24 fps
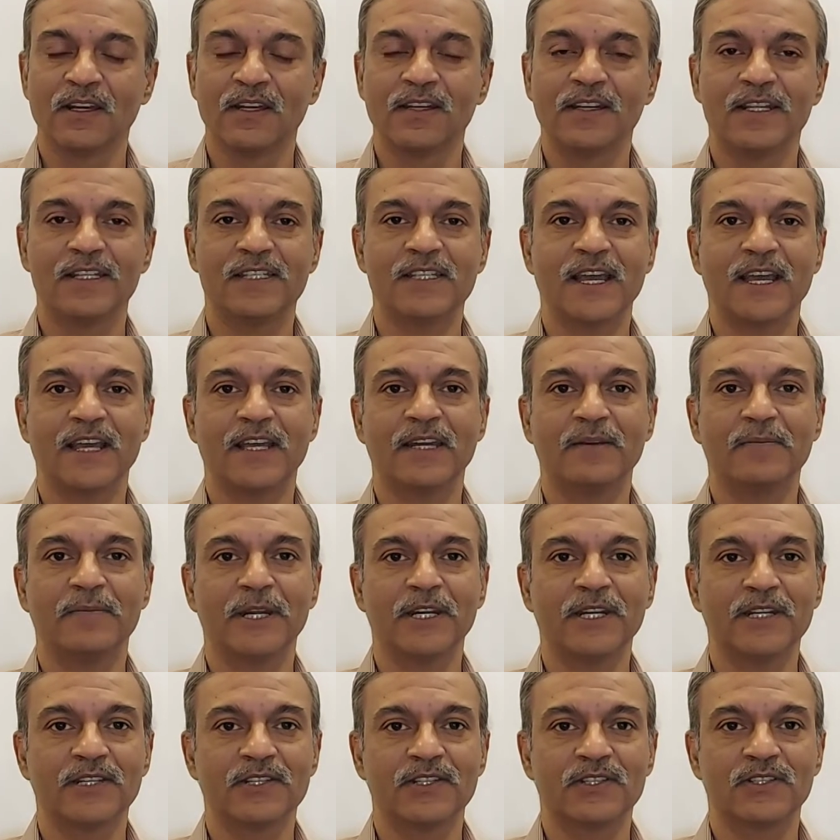
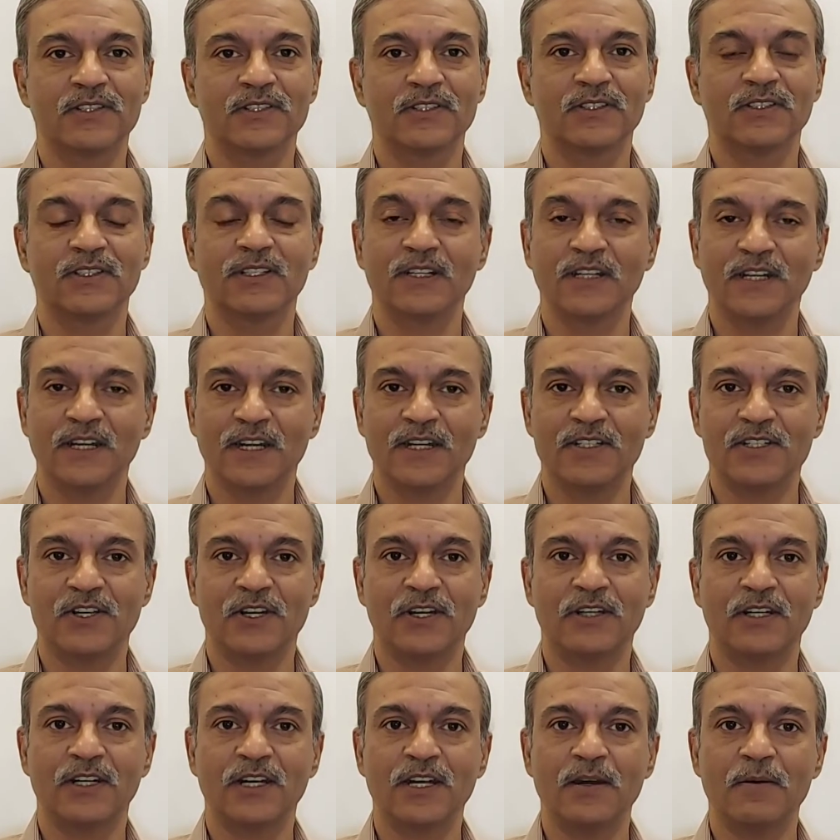disagreements,
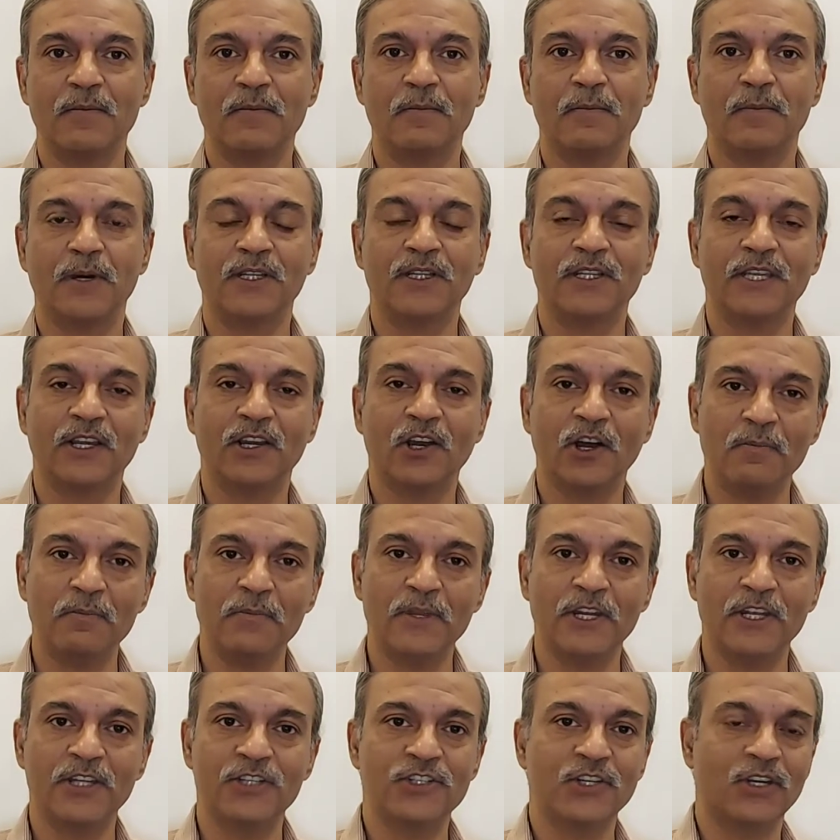etc. But the
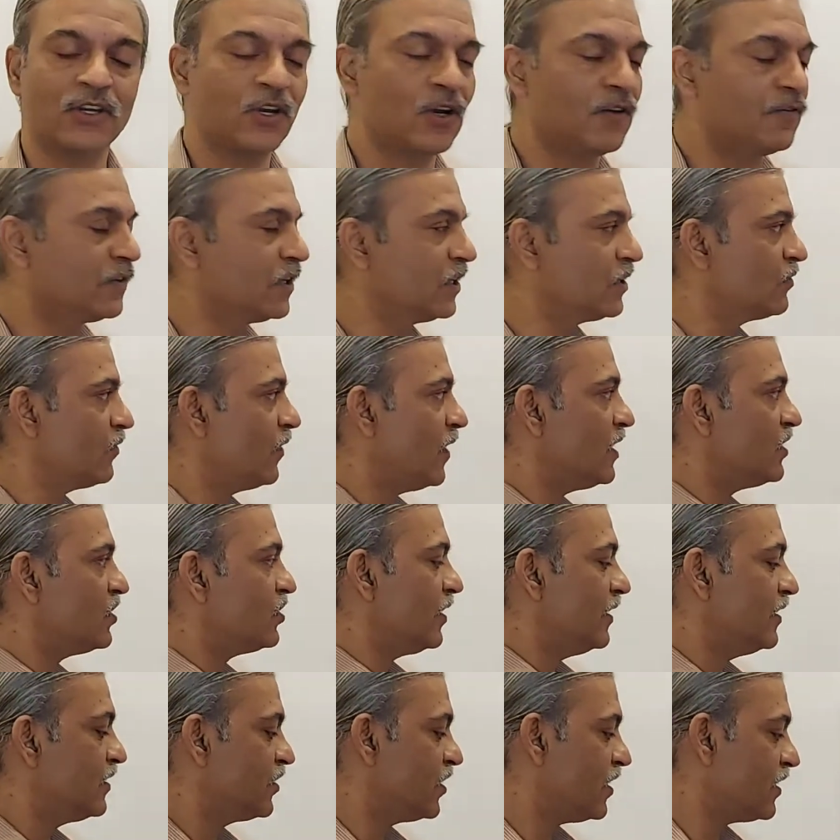combination of this first
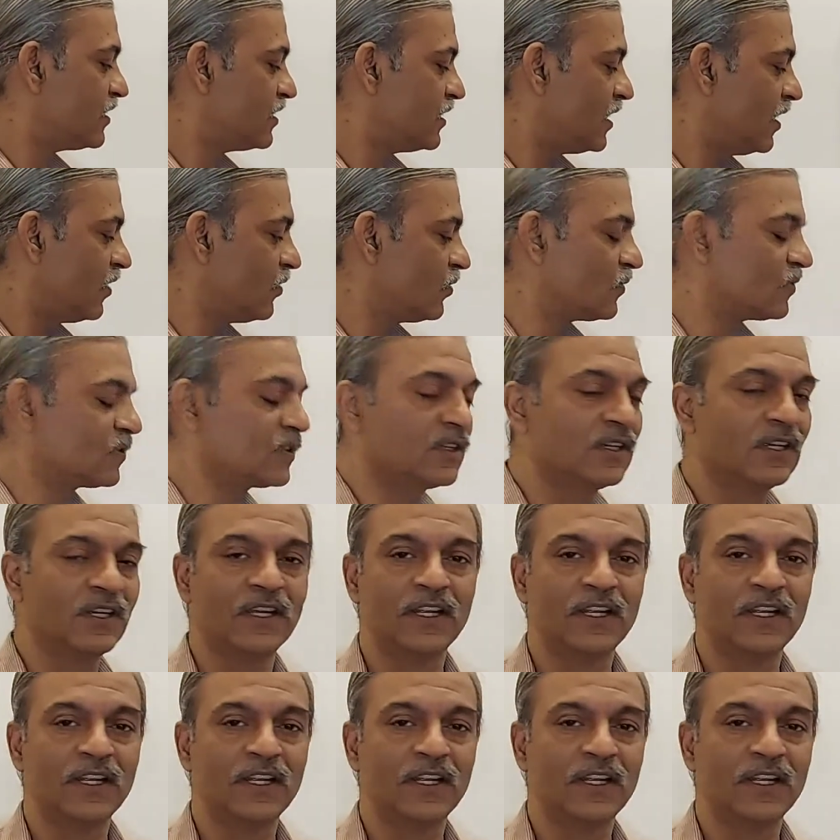and sixth house